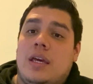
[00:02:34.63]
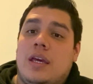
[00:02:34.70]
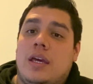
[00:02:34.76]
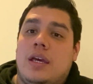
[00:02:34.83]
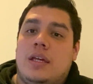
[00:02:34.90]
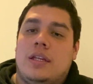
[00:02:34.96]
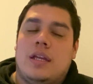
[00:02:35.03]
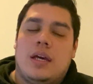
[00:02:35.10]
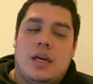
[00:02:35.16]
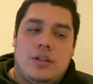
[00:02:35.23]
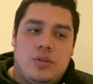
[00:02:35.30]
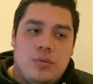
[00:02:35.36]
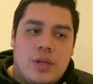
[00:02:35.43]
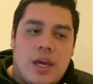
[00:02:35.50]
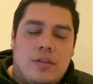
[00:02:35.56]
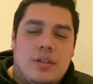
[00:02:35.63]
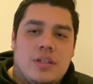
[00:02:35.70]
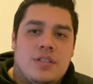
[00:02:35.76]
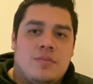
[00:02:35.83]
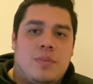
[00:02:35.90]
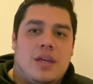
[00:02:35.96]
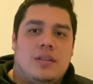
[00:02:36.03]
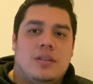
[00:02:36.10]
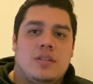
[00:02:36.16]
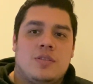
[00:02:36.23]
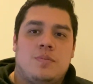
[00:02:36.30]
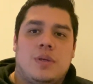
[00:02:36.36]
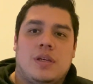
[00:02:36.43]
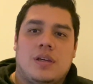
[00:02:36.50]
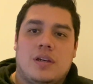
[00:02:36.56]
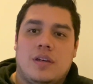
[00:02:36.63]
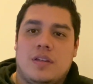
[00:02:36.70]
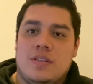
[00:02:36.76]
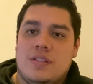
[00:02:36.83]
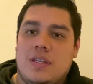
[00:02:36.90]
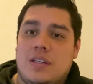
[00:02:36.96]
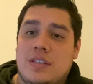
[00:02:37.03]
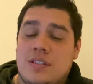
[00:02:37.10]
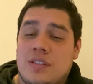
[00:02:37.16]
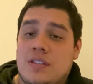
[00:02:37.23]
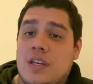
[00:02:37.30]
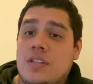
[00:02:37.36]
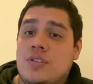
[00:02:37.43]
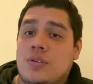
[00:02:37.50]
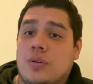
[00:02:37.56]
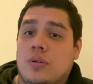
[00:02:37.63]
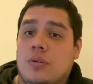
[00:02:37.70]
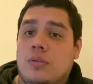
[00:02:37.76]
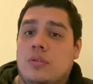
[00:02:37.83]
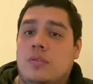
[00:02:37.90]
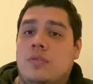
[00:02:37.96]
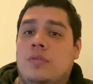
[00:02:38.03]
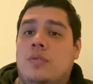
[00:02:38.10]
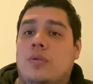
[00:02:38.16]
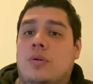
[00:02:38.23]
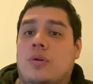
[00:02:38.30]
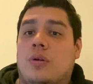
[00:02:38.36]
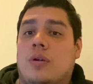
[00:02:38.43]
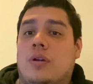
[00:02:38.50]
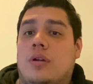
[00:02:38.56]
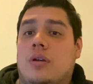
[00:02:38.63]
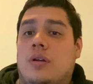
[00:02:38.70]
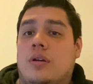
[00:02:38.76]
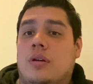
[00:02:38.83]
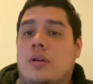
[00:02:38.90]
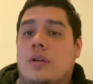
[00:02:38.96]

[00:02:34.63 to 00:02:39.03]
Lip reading: And I do count it as maintenance because it is essential for